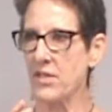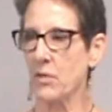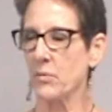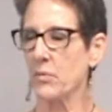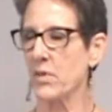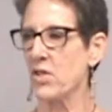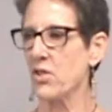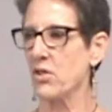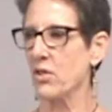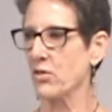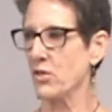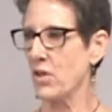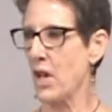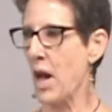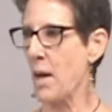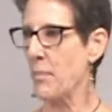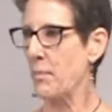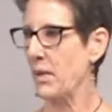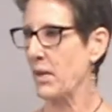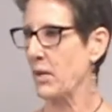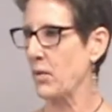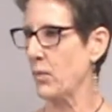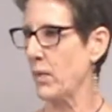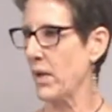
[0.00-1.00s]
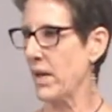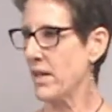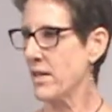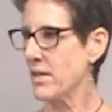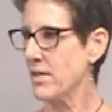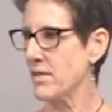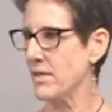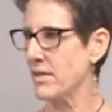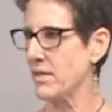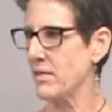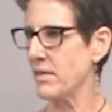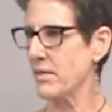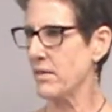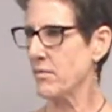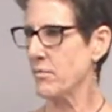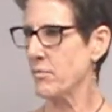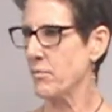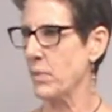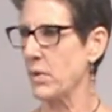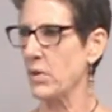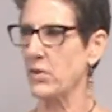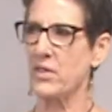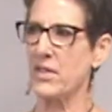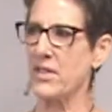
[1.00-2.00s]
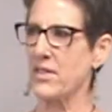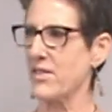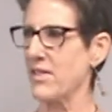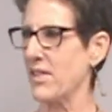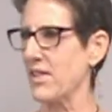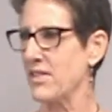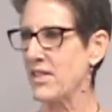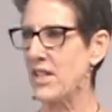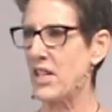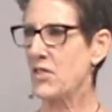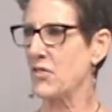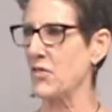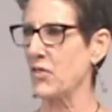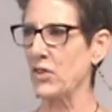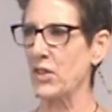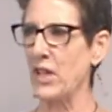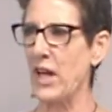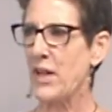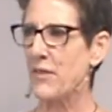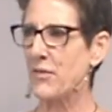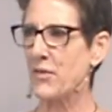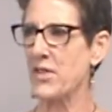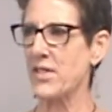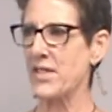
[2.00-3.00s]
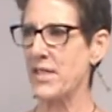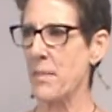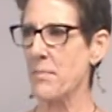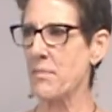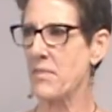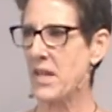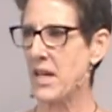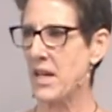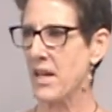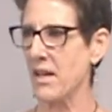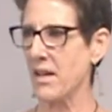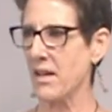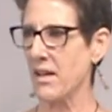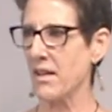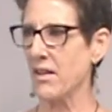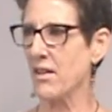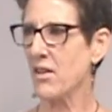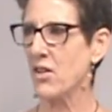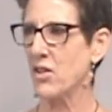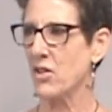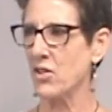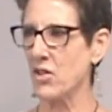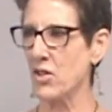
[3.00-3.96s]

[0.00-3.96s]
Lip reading: original topic was building a successful life, or something